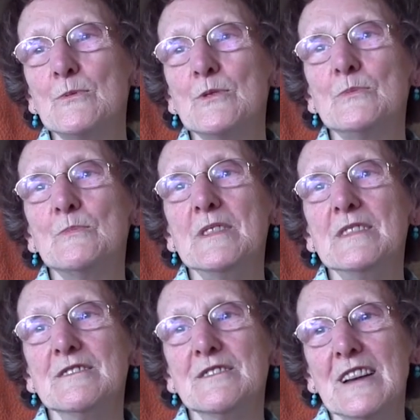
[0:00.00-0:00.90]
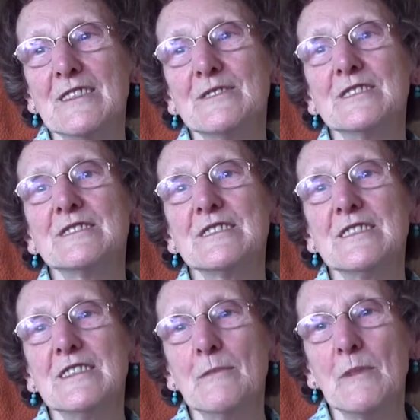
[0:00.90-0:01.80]
would be relevant
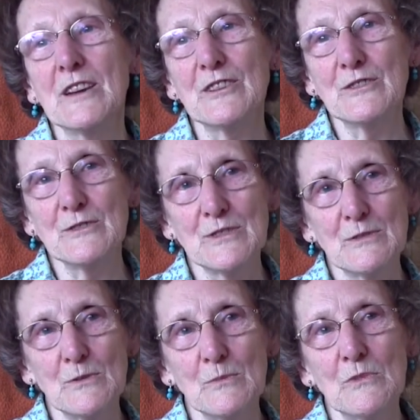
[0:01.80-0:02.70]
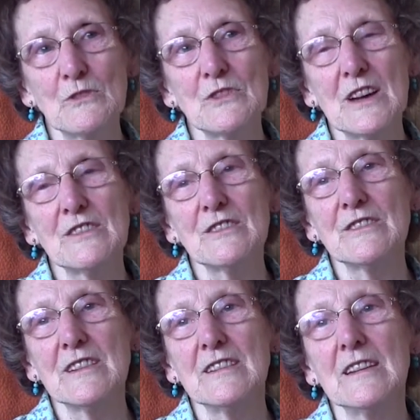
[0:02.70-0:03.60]
in a Marie Curie home rather
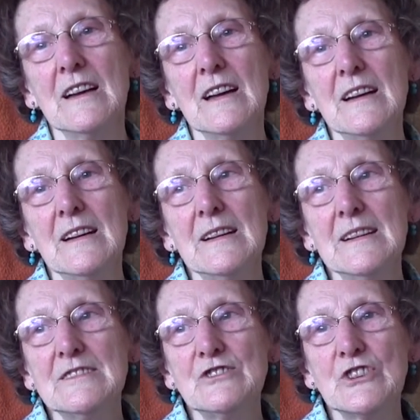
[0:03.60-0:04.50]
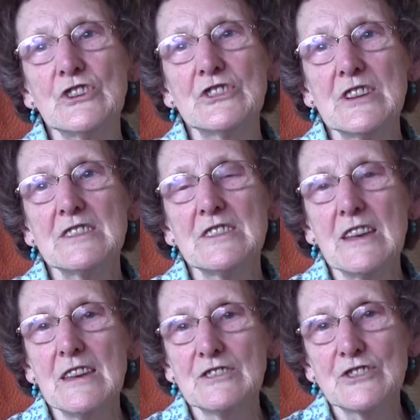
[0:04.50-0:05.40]
than just as
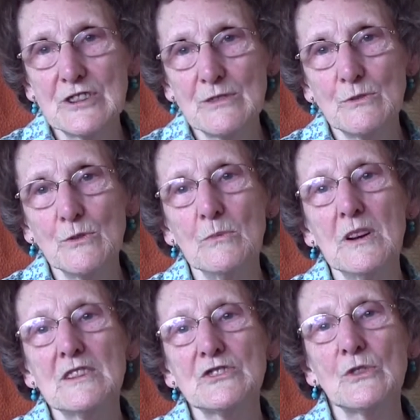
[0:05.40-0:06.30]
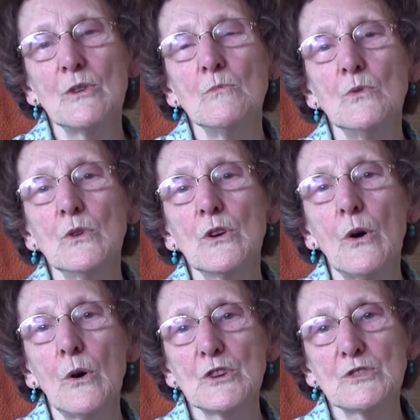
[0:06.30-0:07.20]
a nursing home. I saw more
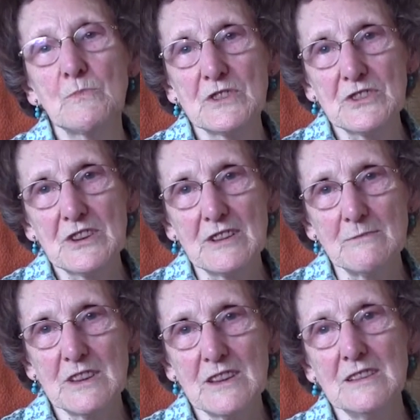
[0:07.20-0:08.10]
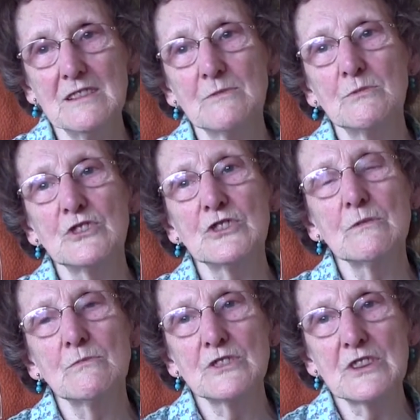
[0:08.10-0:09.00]
hospice type care, which
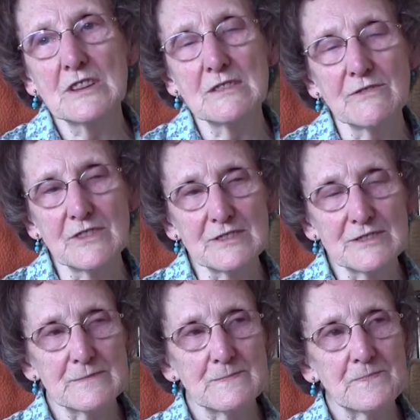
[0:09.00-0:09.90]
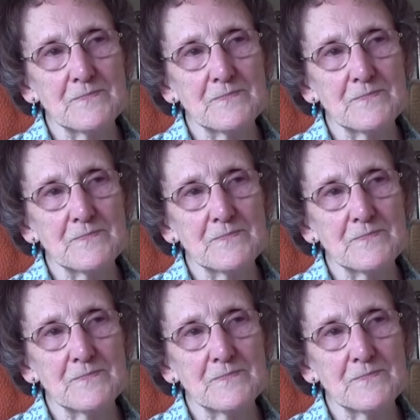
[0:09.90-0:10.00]
there was a difference.